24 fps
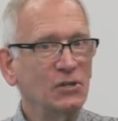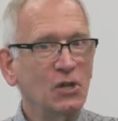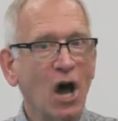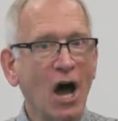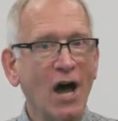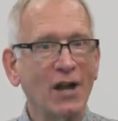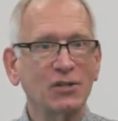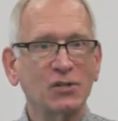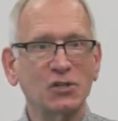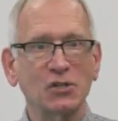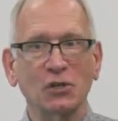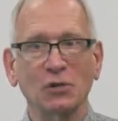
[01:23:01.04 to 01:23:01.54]

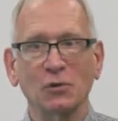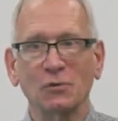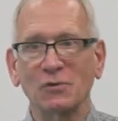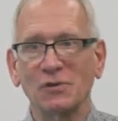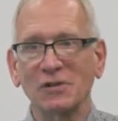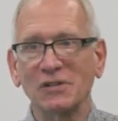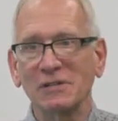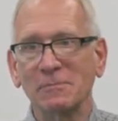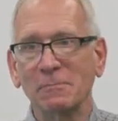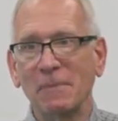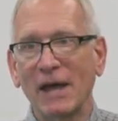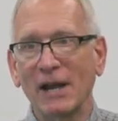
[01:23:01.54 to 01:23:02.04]
not
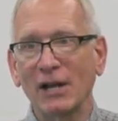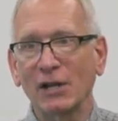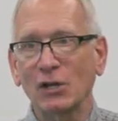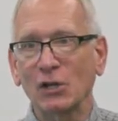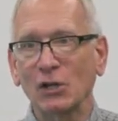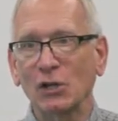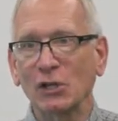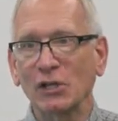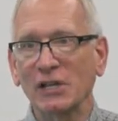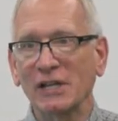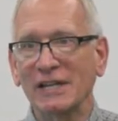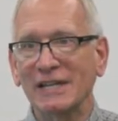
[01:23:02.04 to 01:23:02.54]
Children's
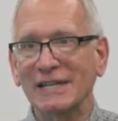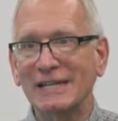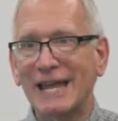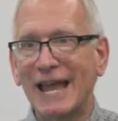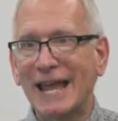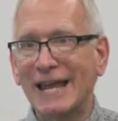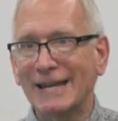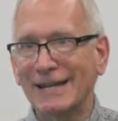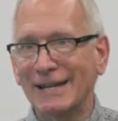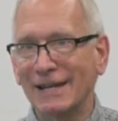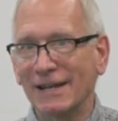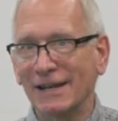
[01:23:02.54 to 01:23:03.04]
Medical in
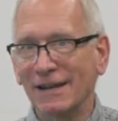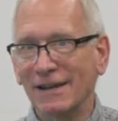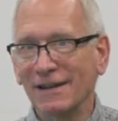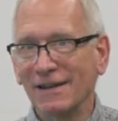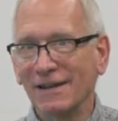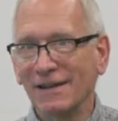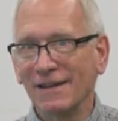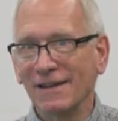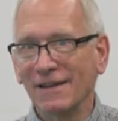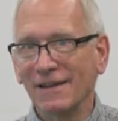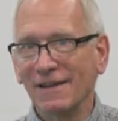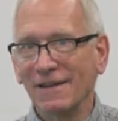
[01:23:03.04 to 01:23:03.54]
Dayton.
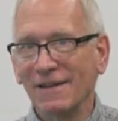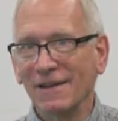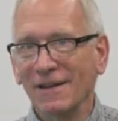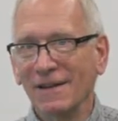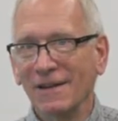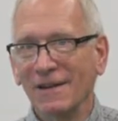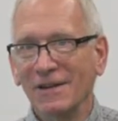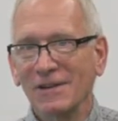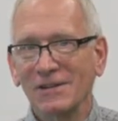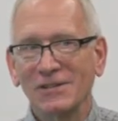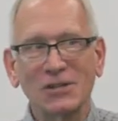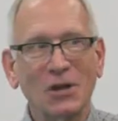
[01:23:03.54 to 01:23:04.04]

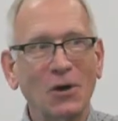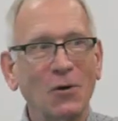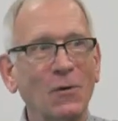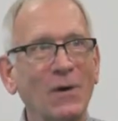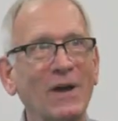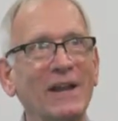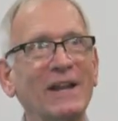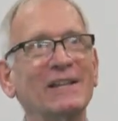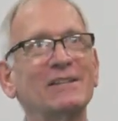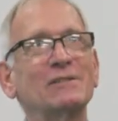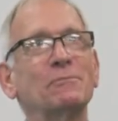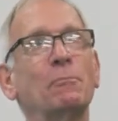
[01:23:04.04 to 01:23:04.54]
So,
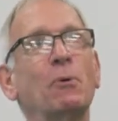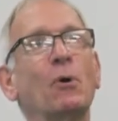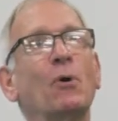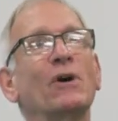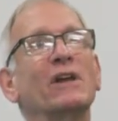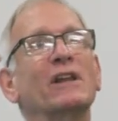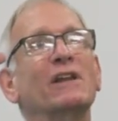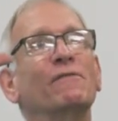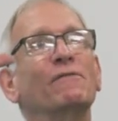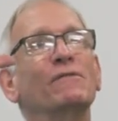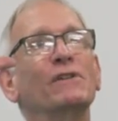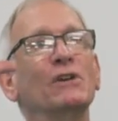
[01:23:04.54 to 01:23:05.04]
in its
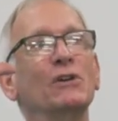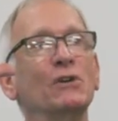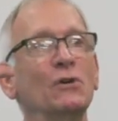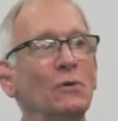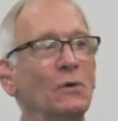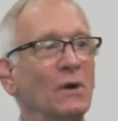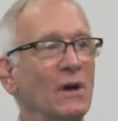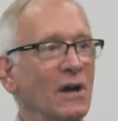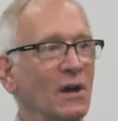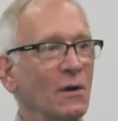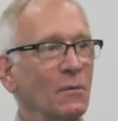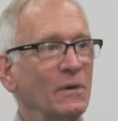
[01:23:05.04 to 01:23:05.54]
point of
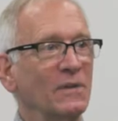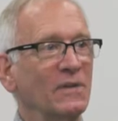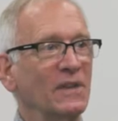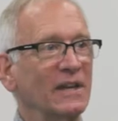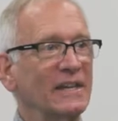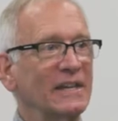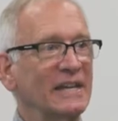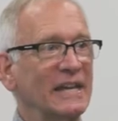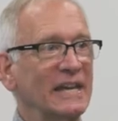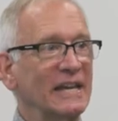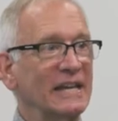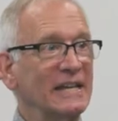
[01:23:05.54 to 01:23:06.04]
view, when the
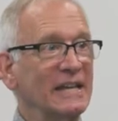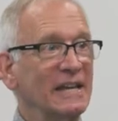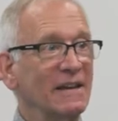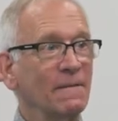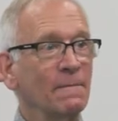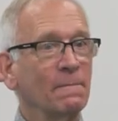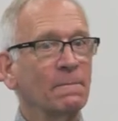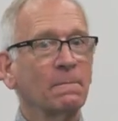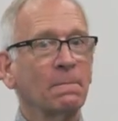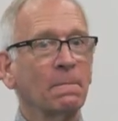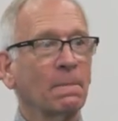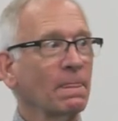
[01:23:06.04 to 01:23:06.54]
kid,
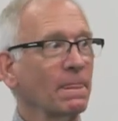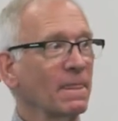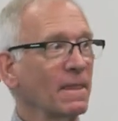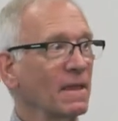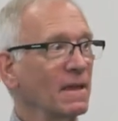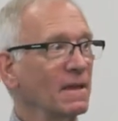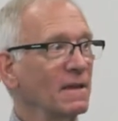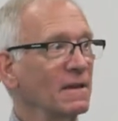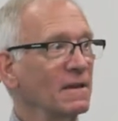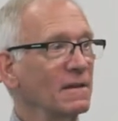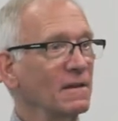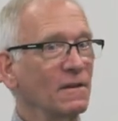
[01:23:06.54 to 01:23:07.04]

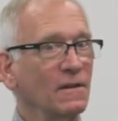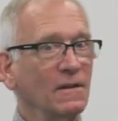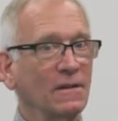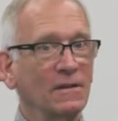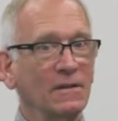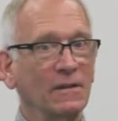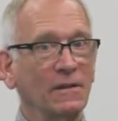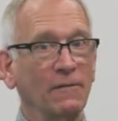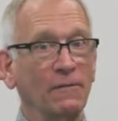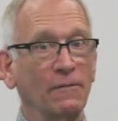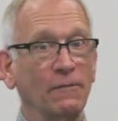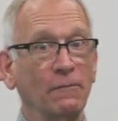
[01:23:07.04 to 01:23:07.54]

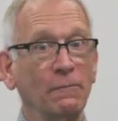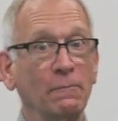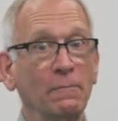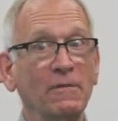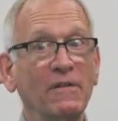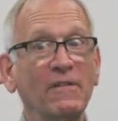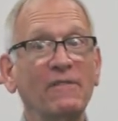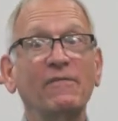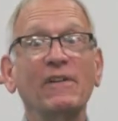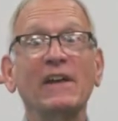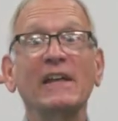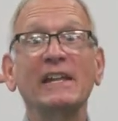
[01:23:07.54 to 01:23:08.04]
the
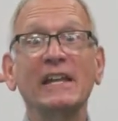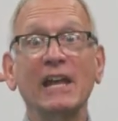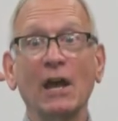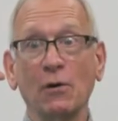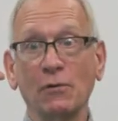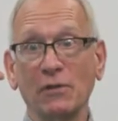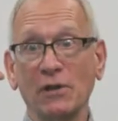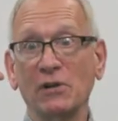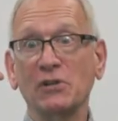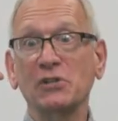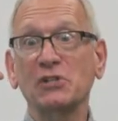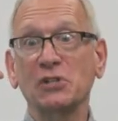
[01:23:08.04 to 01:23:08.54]
video
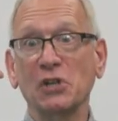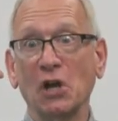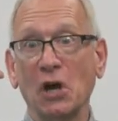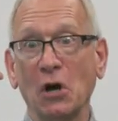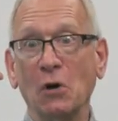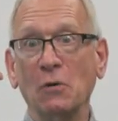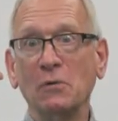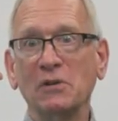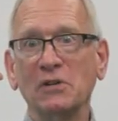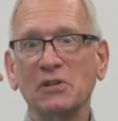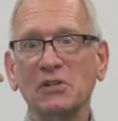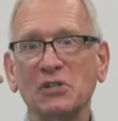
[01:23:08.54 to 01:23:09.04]
they're
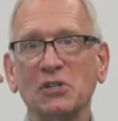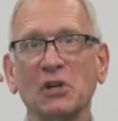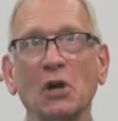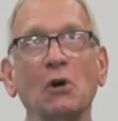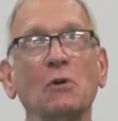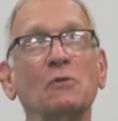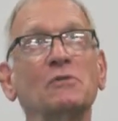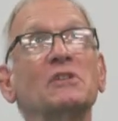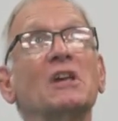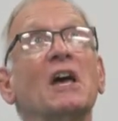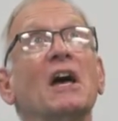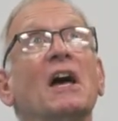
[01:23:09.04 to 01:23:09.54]
shown
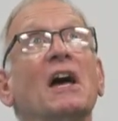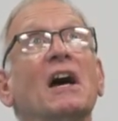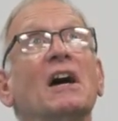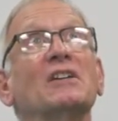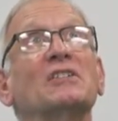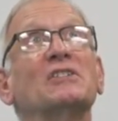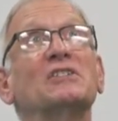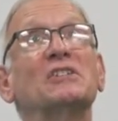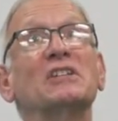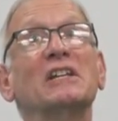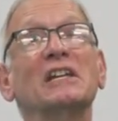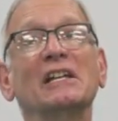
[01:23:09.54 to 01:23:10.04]
shows a
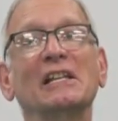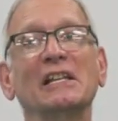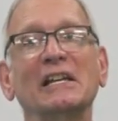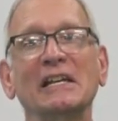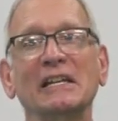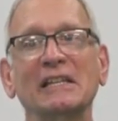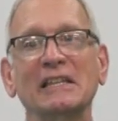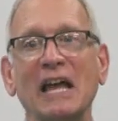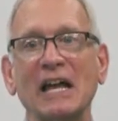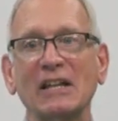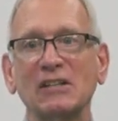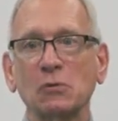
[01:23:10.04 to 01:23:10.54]

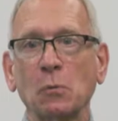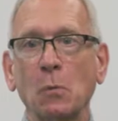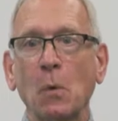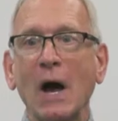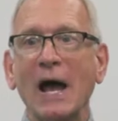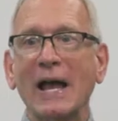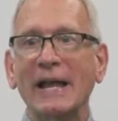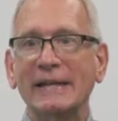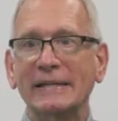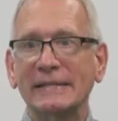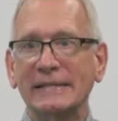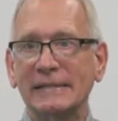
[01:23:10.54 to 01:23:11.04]
ceiling that's
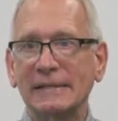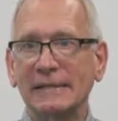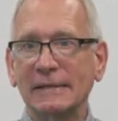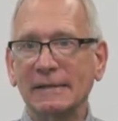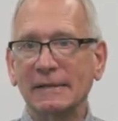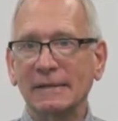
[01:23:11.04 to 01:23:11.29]
white,